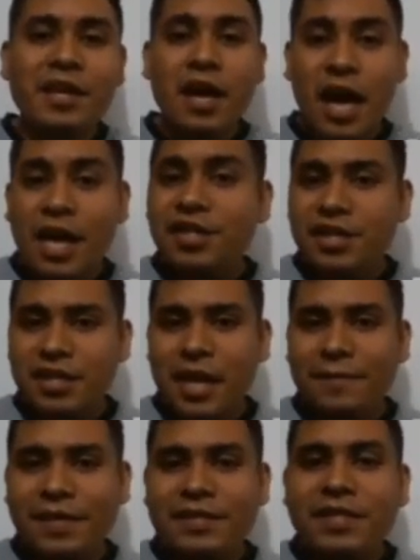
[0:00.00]
hygiene
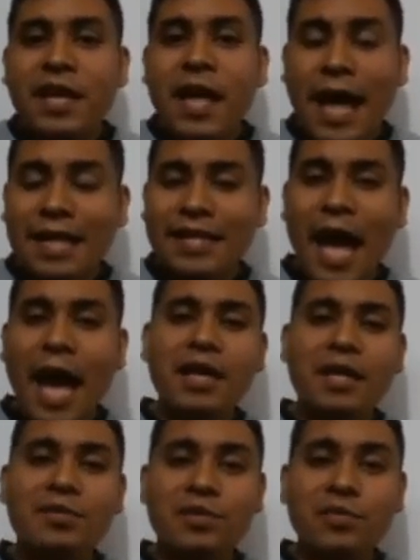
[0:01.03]
habits, and the
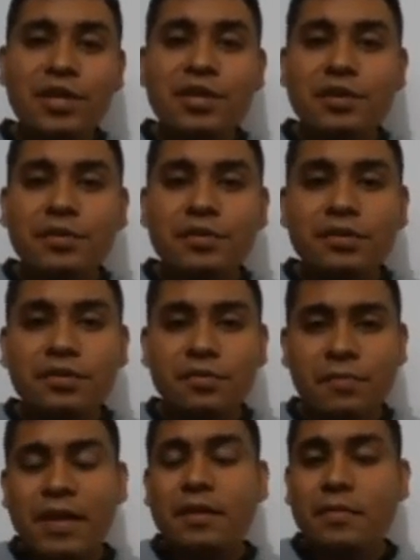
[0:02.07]
items we use to
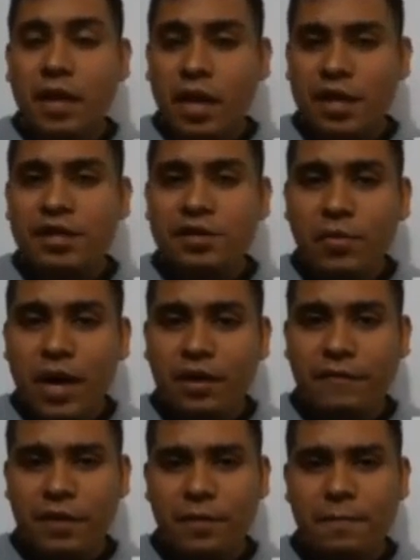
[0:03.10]
make each one
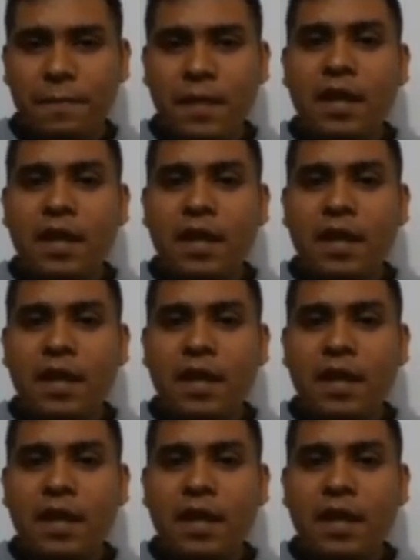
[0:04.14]
of them.